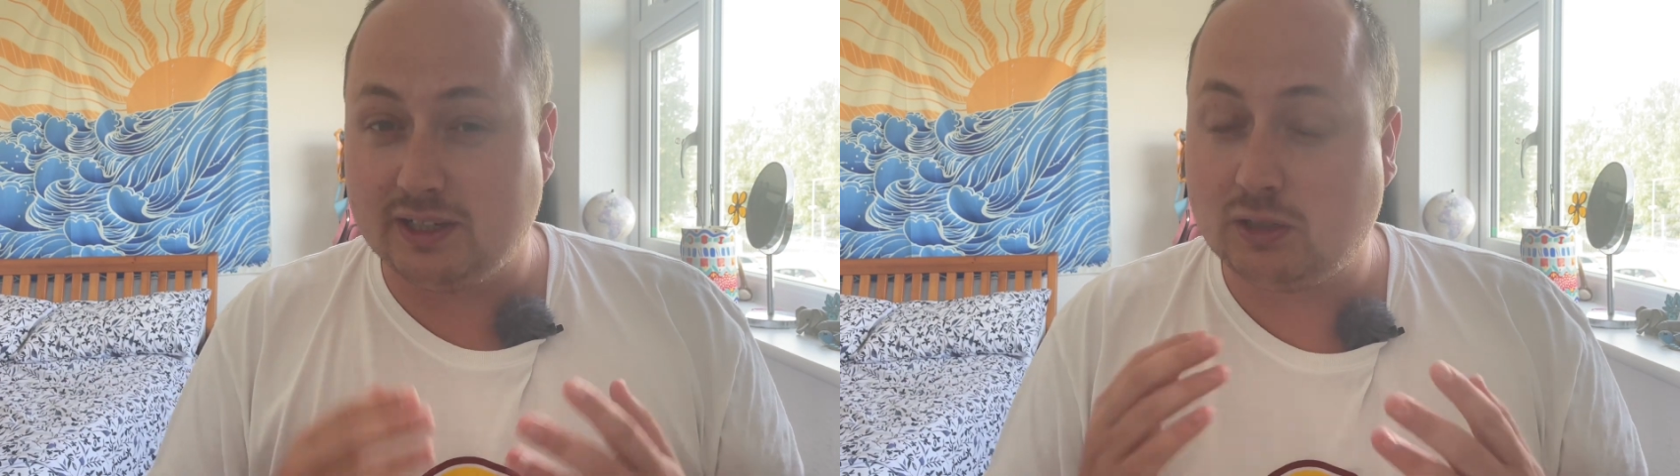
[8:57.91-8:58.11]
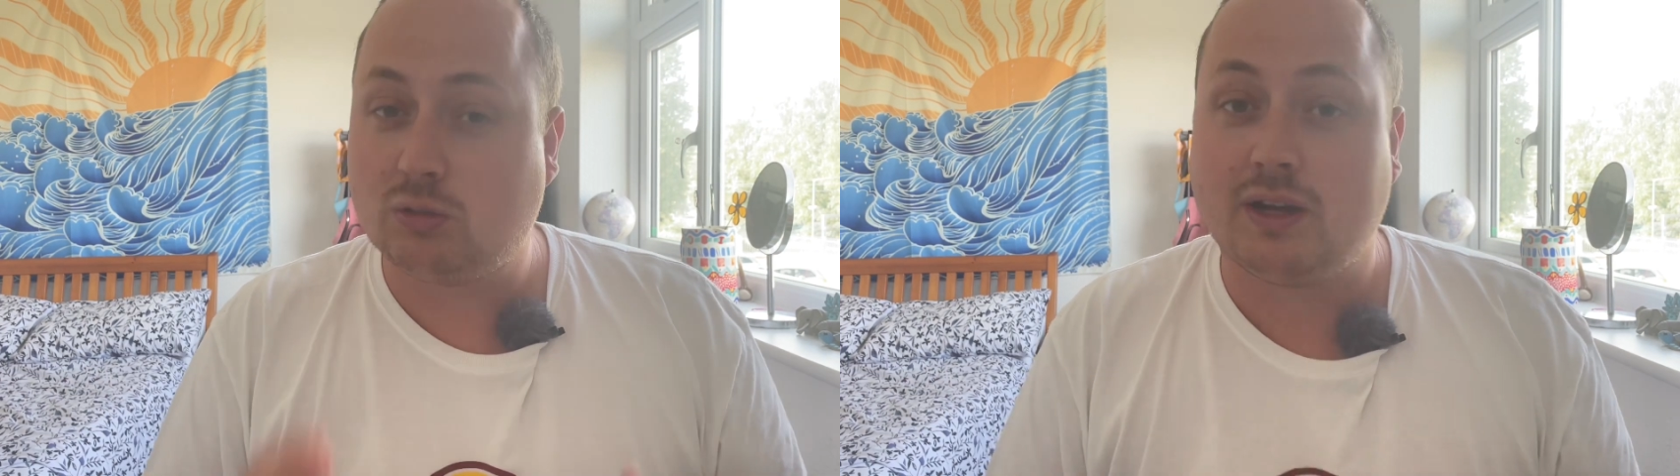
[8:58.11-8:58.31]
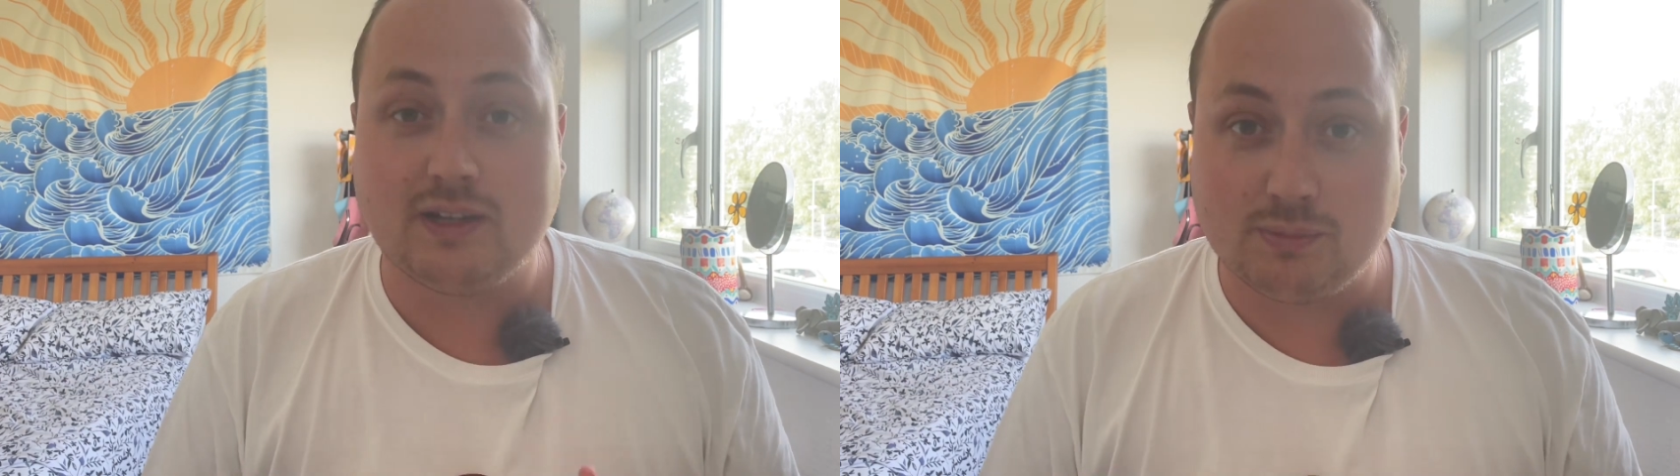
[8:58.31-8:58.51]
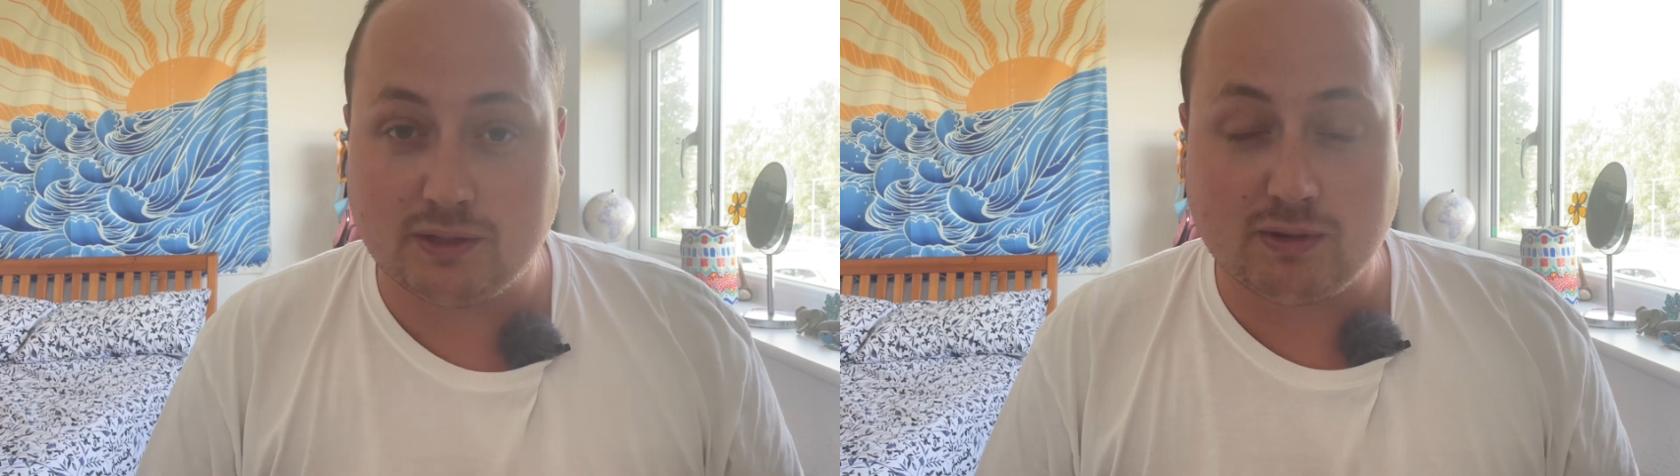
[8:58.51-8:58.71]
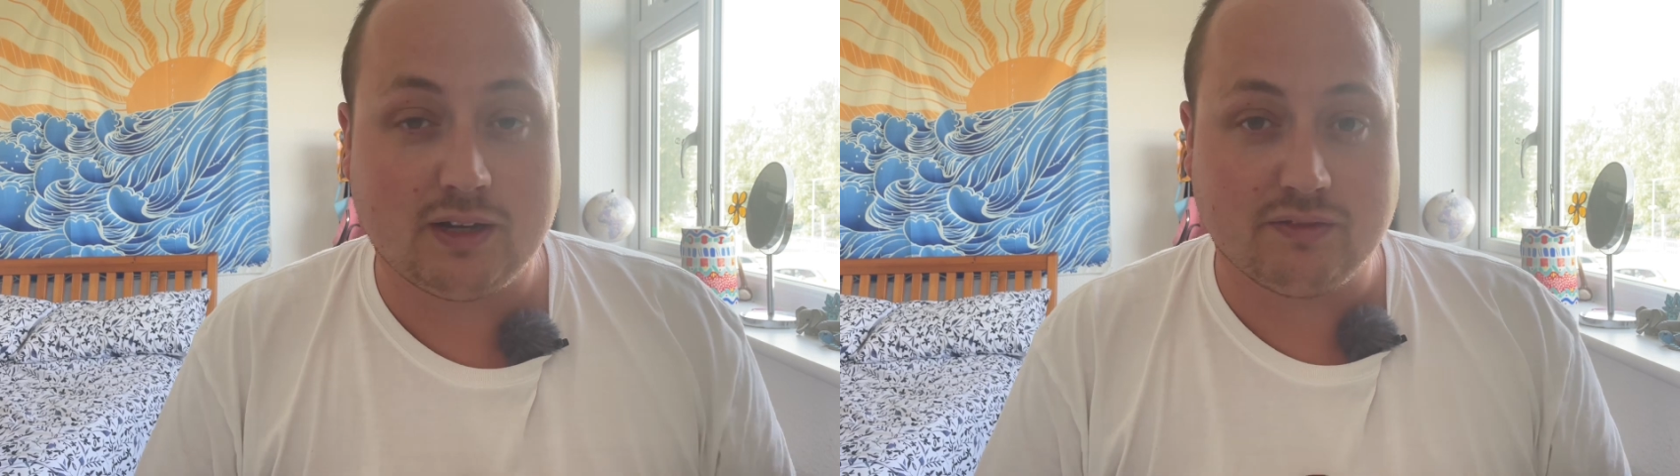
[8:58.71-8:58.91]
incredibly
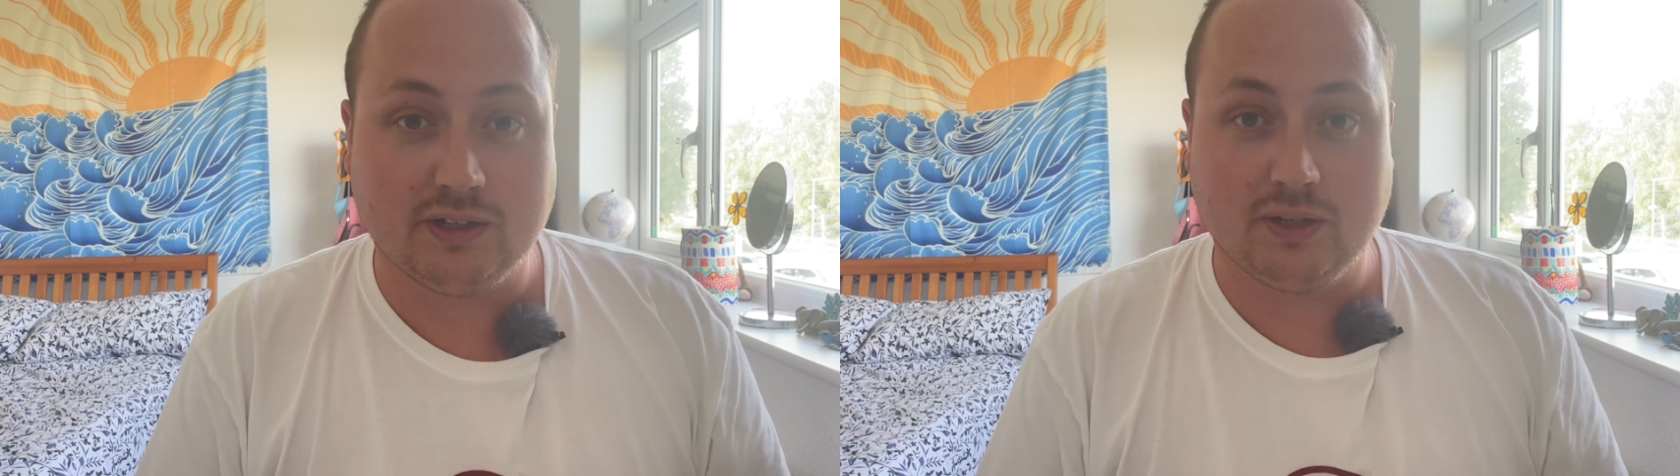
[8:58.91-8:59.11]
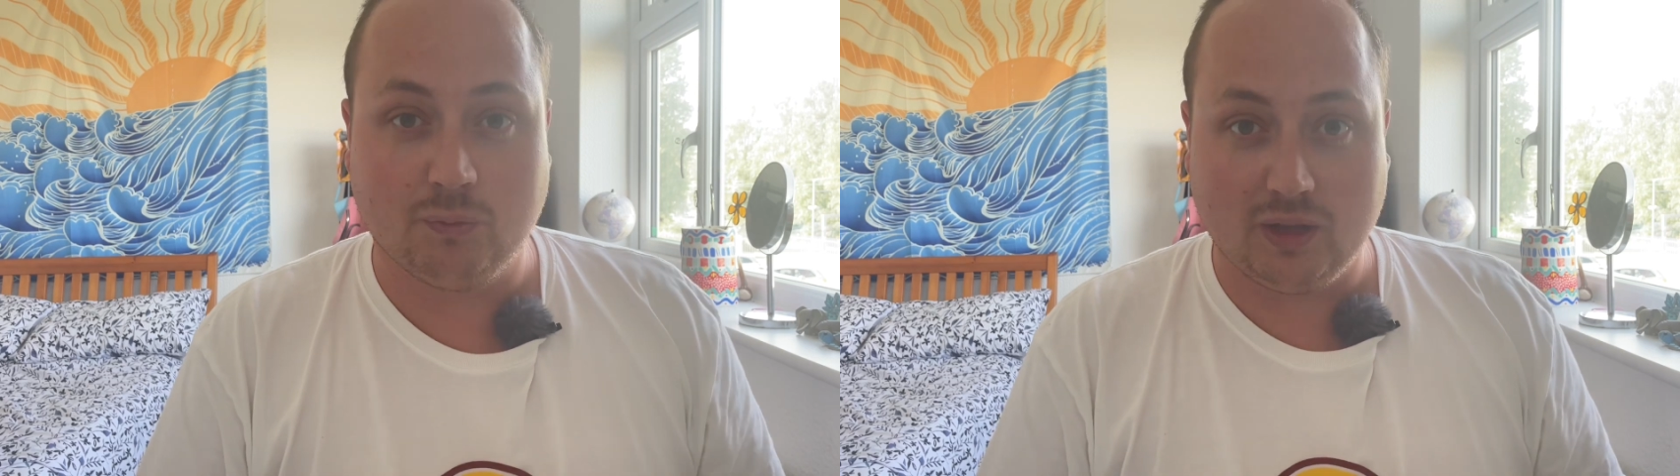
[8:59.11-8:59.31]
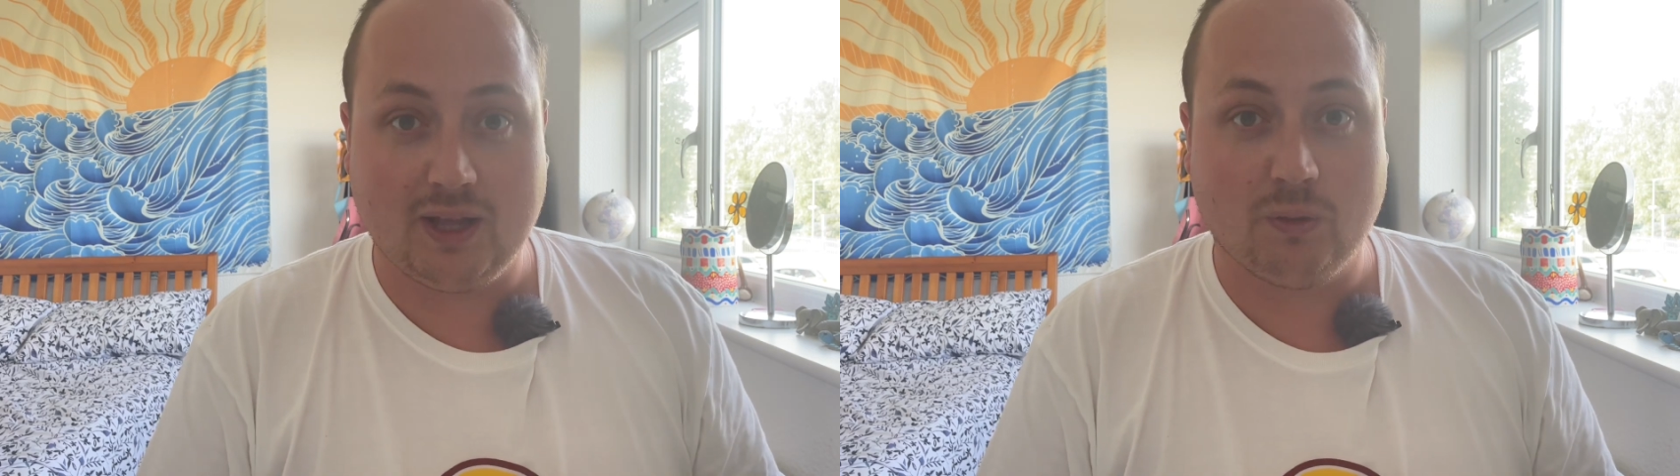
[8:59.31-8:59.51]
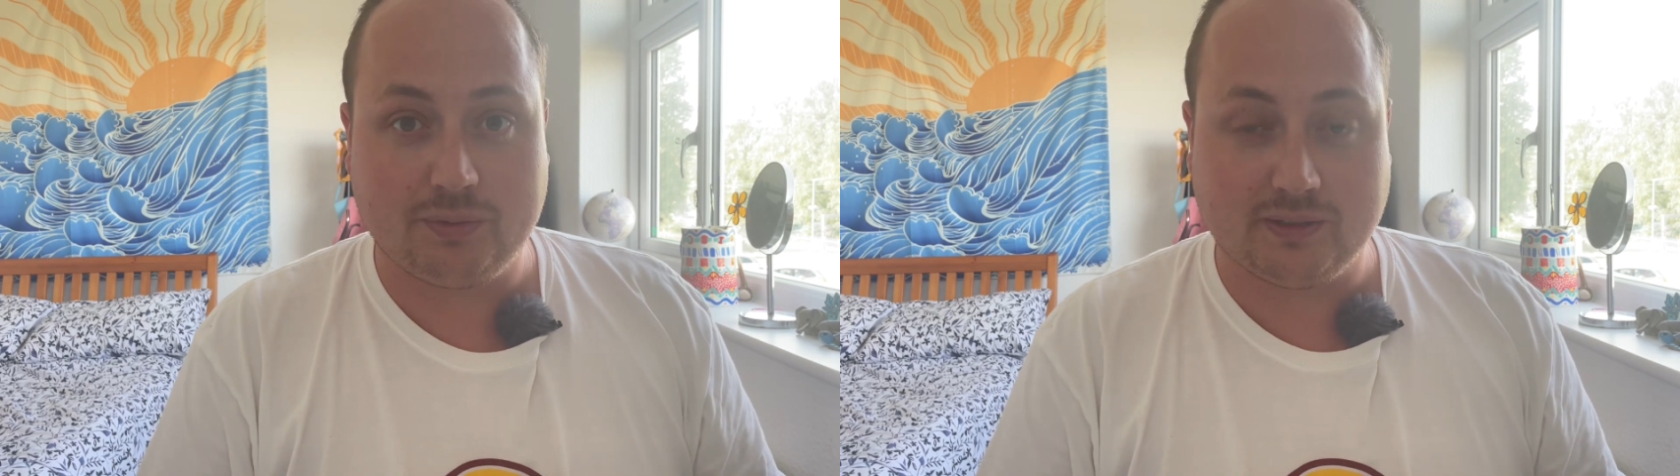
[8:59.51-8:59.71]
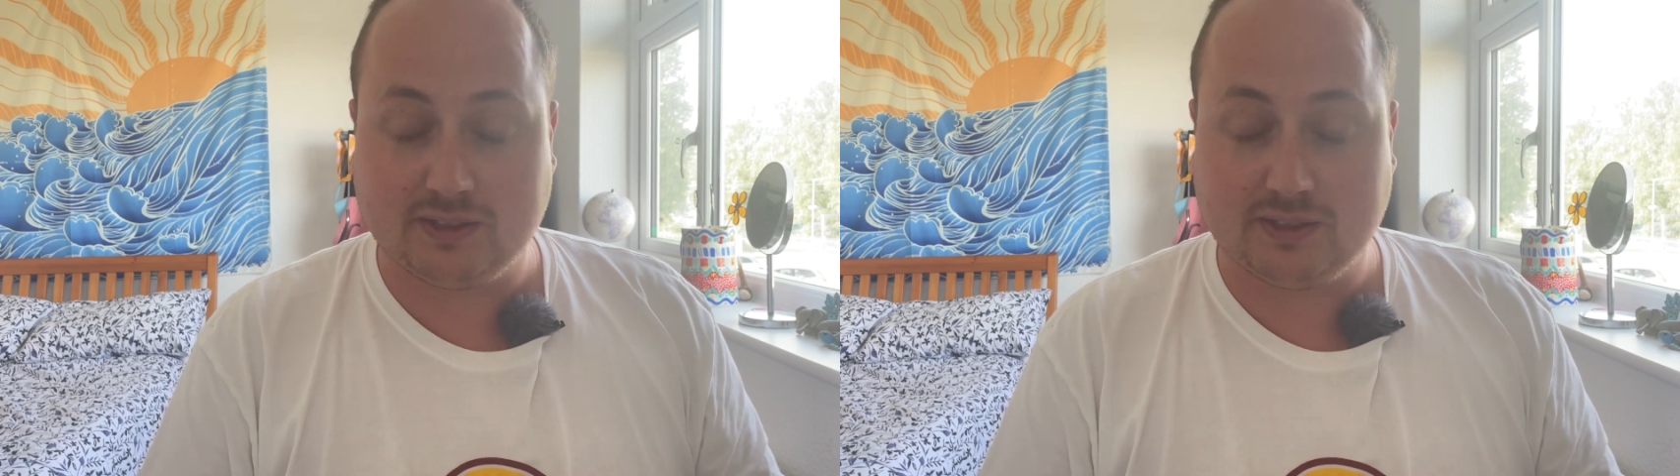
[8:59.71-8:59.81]
relevant and will help you.